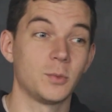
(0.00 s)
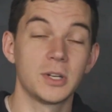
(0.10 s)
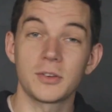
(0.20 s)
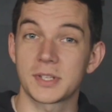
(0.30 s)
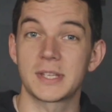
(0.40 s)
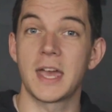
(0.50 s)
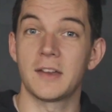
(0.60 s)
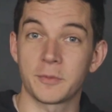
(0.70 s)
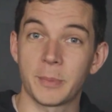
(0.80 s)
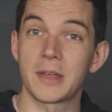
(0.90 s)
we're not
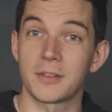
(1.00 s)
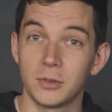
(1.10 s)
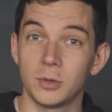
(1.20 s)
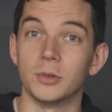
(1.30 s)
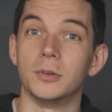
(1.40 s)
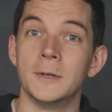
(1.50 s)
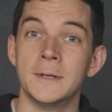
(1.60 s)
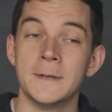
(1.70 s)
saved by the law